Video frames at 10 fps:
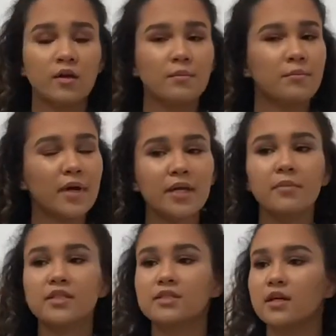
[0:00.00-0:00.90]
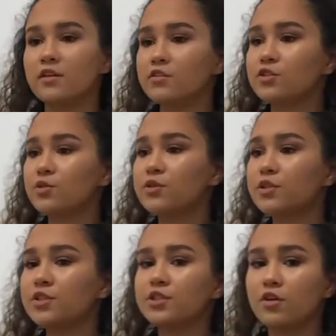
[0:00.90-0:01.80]
Many mental health disorders
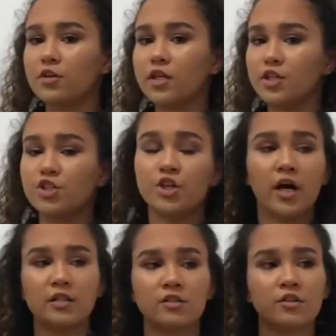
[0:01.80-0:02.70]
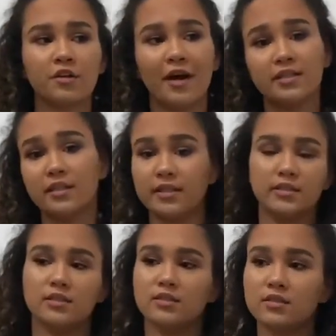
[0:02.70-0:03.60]
start at childhood or
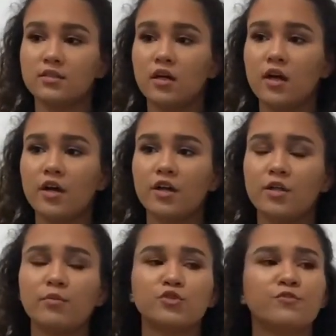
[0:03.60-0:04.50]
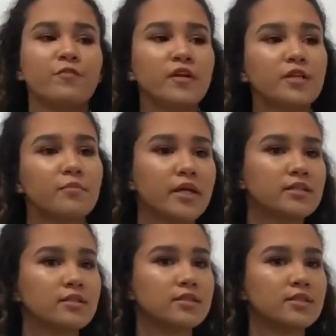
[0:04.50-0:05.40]
adolescence, the most fundamental
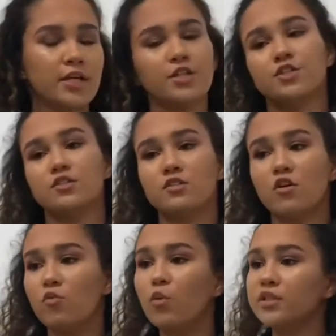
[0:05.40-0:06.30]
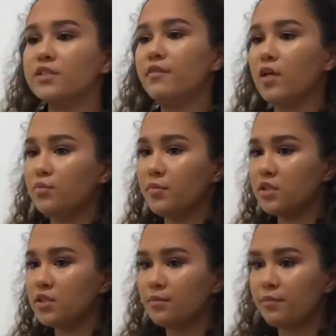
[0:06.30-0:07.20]
stages of one's development.
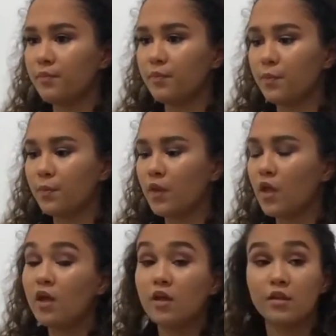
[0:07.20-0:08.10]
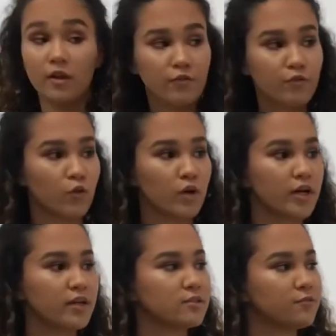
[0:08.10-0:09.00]
Therefore, it
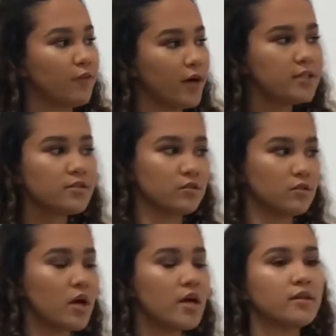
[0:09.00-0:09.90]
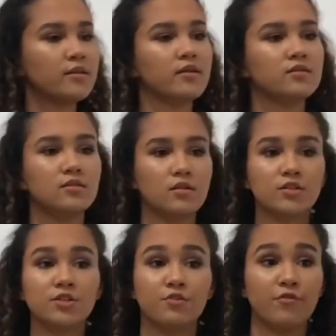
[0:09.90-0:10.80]
is vital that the adults
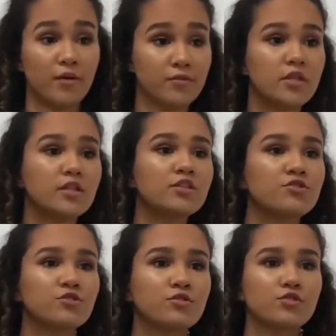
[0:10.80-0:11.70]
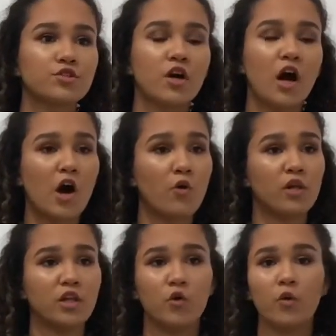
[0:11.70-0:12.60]
surrounding these children are well
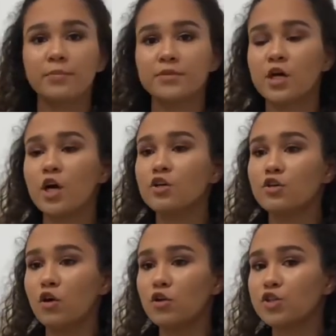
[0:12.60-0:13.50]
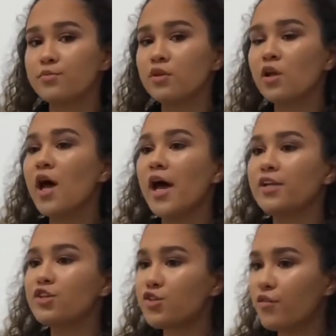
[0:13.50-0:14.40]
equipped, knowledgeable, and
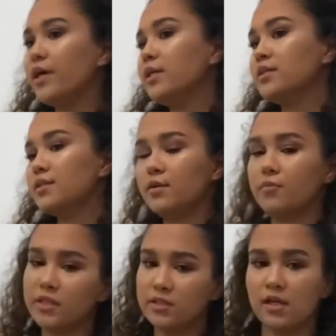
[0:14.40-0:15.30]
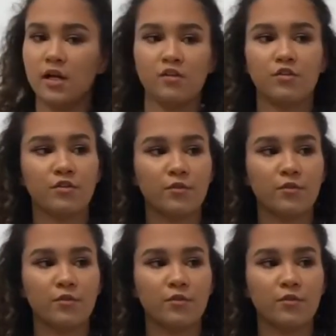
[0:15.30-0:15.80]
trained in mental health.